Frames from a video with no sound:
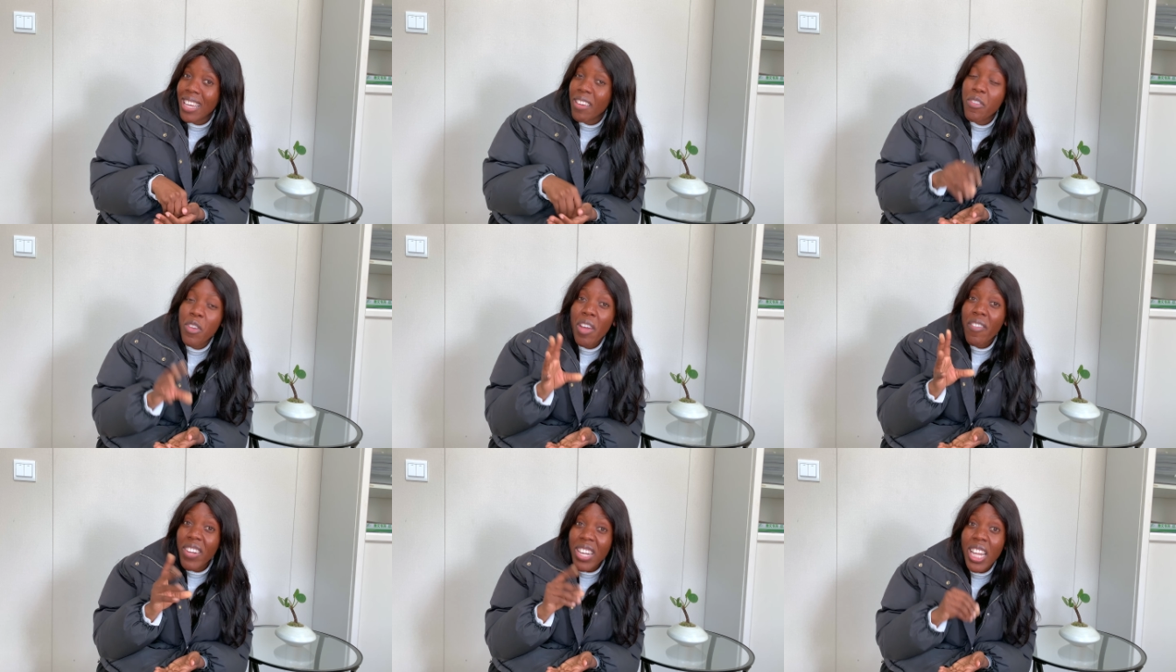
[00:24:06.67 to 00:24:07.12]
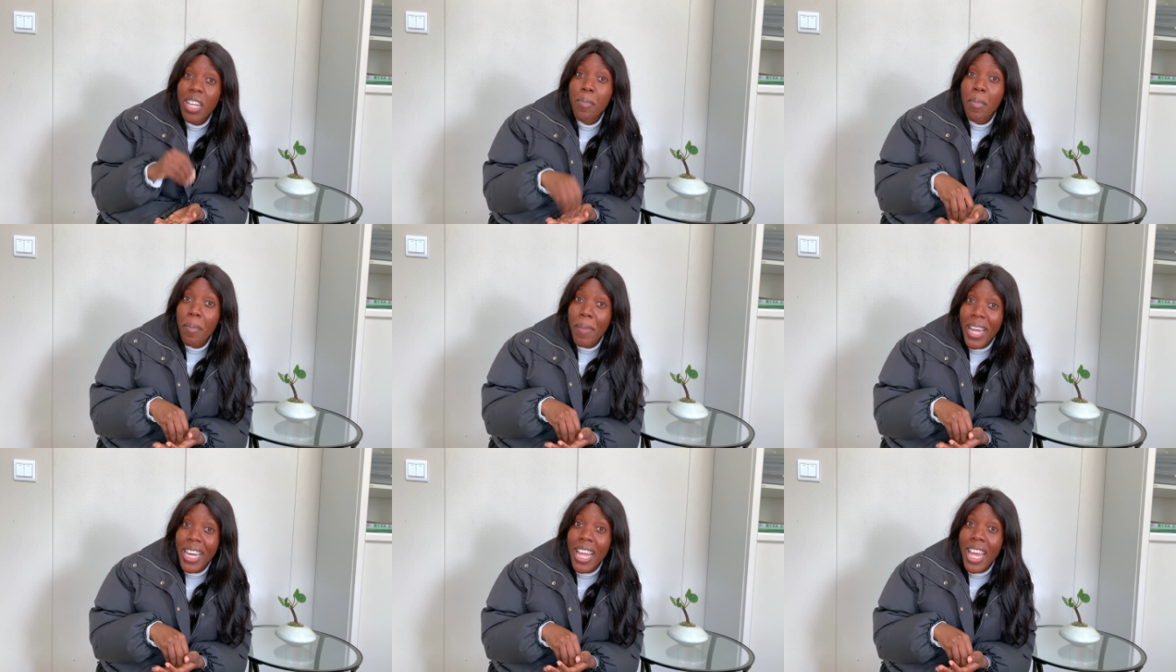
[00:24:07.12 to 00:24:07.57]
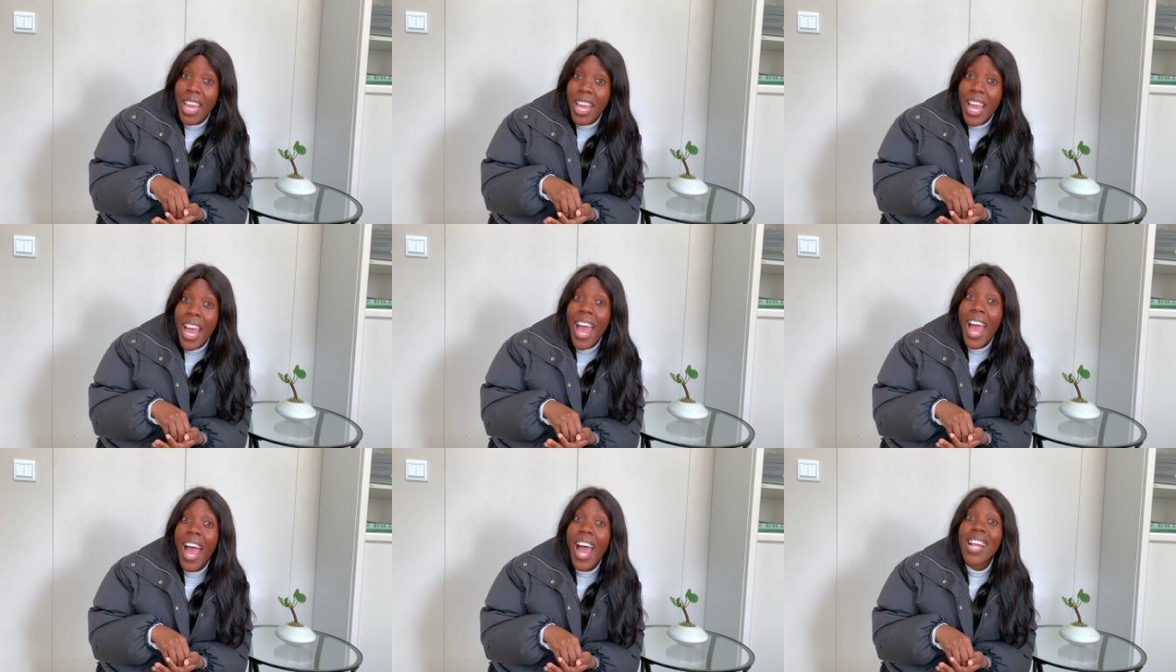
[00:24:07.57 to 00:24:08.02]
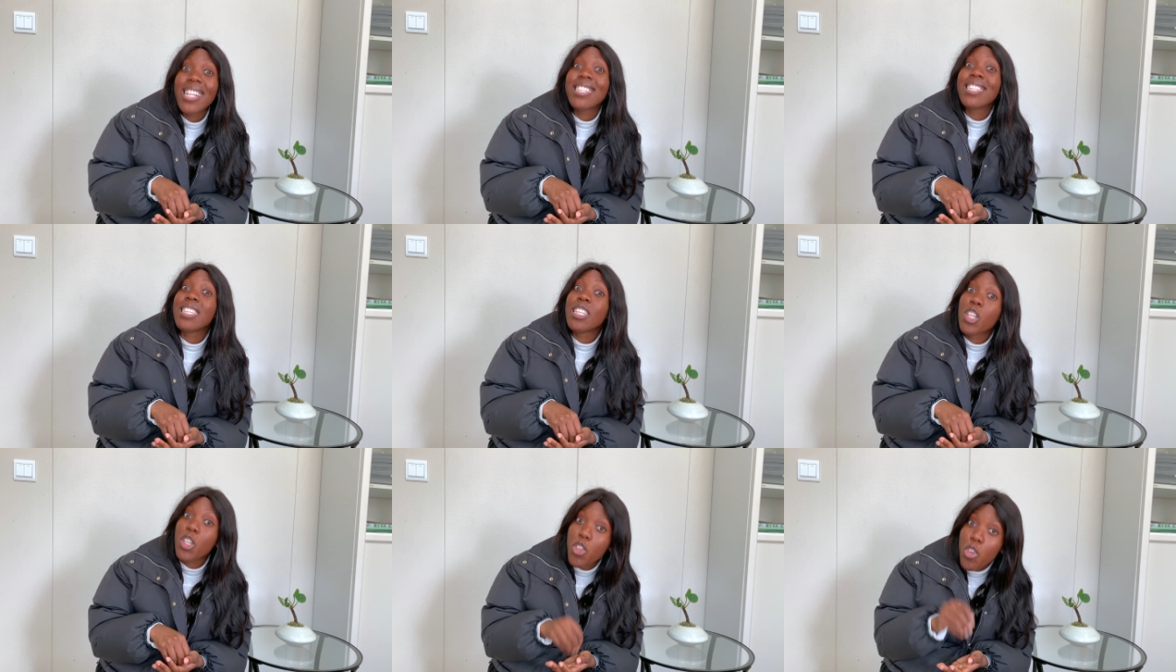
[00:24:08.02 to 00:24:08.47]
If you ever lend me money,
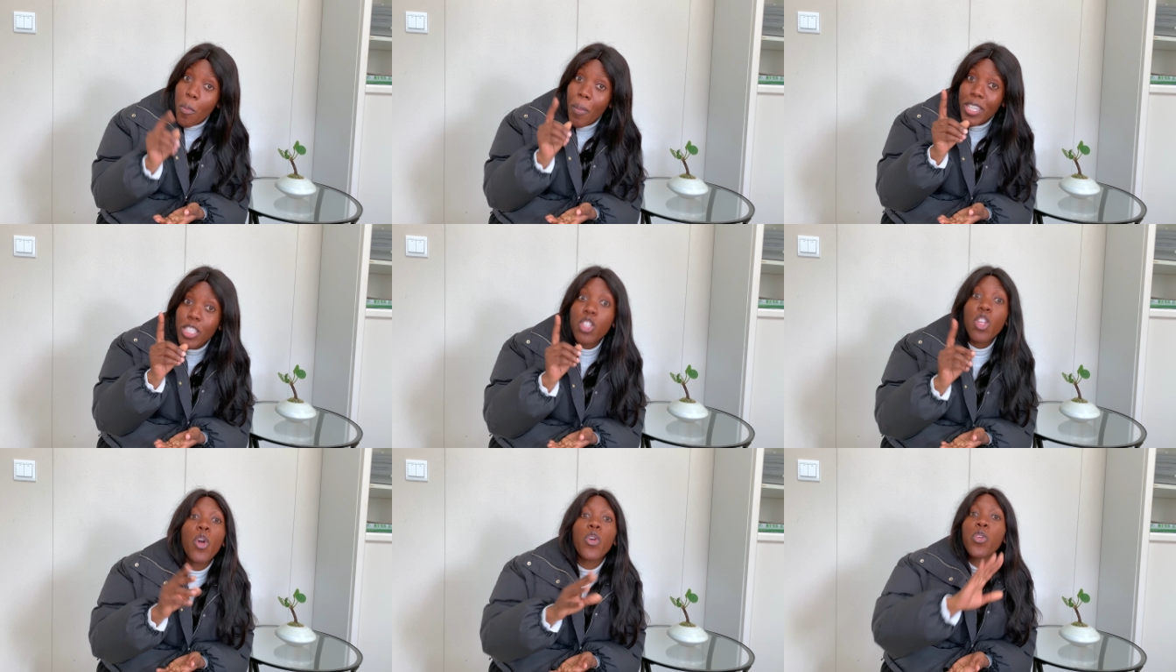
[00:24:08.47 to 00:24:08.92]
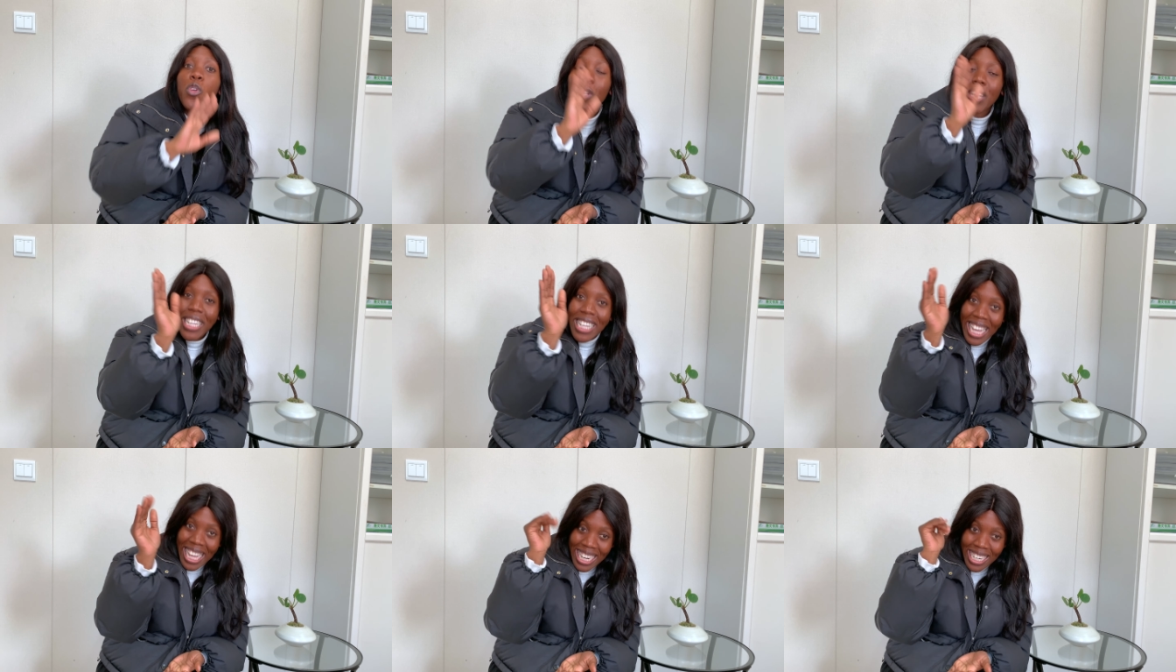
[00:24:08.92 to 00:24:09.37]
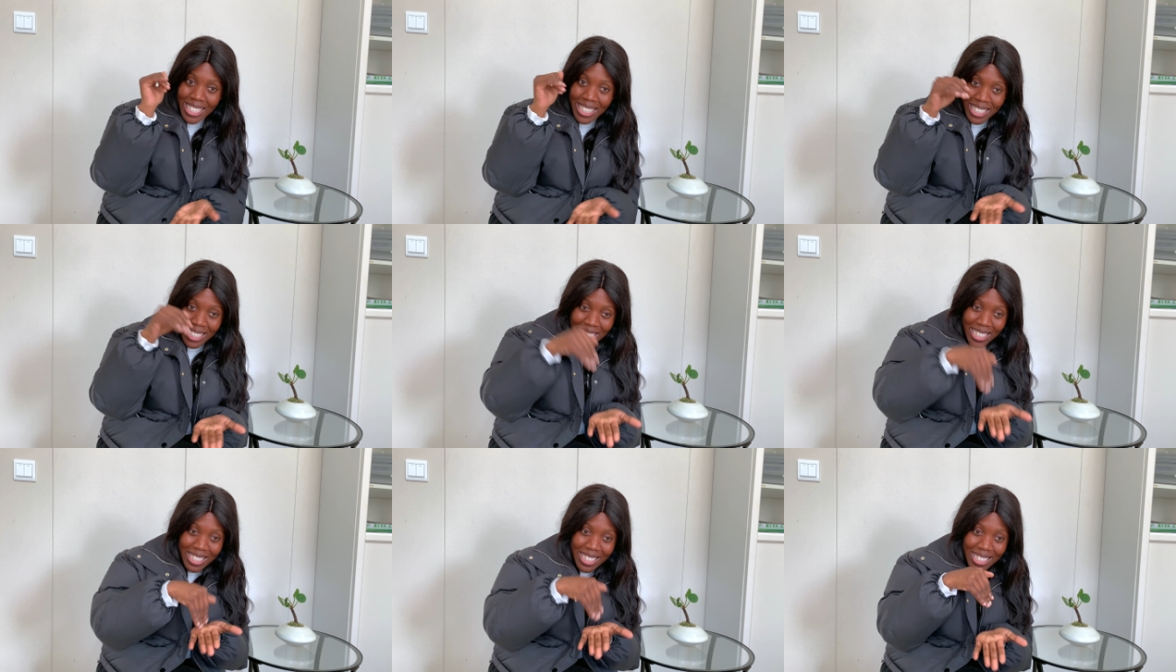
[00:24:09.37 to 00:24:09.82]
you must know you'll get it